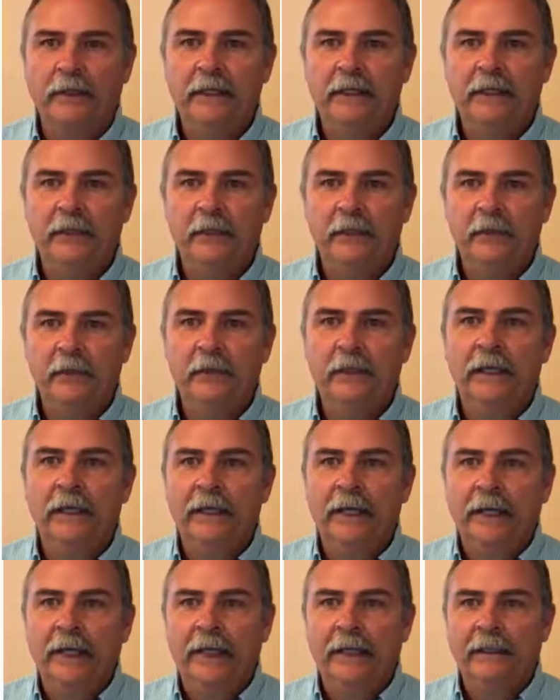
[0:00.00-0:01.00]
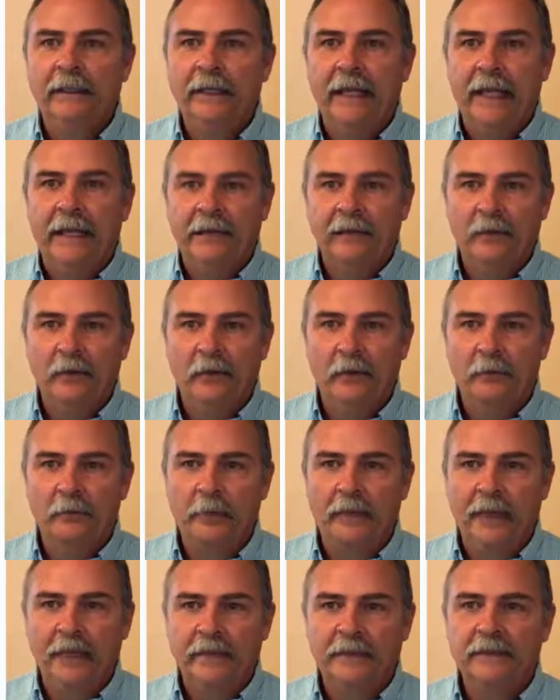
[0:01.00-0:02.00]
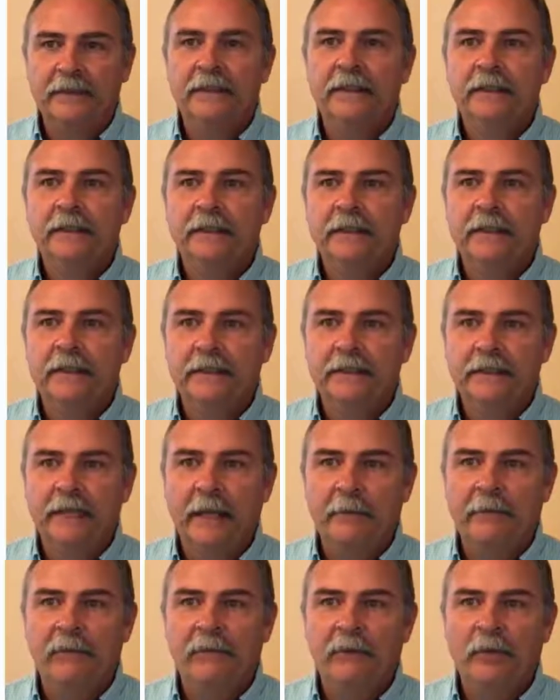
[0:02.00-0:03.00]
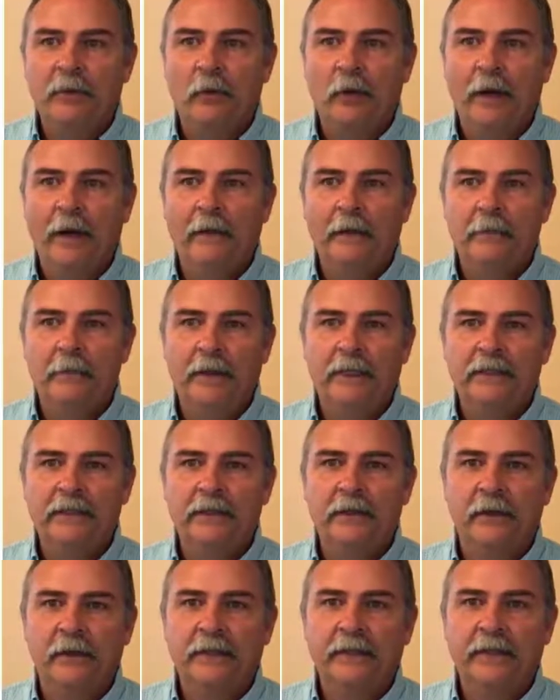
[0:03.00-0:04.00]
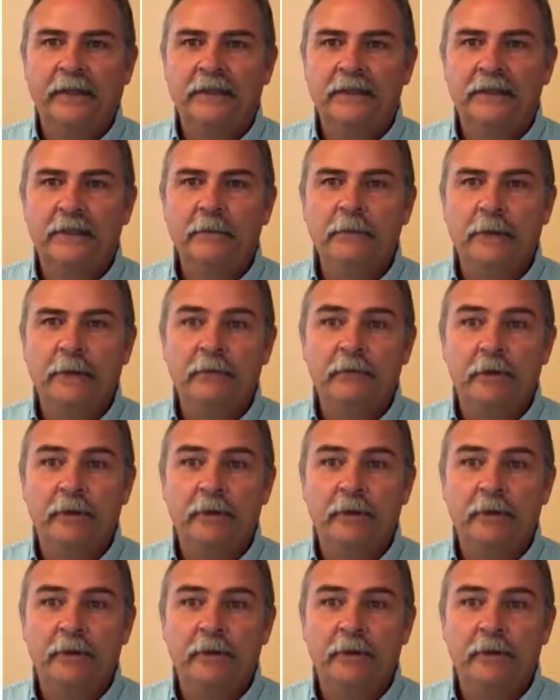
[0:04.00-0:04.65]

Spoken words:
they do and at their own pace. This type of inquiry-based learning is sometimes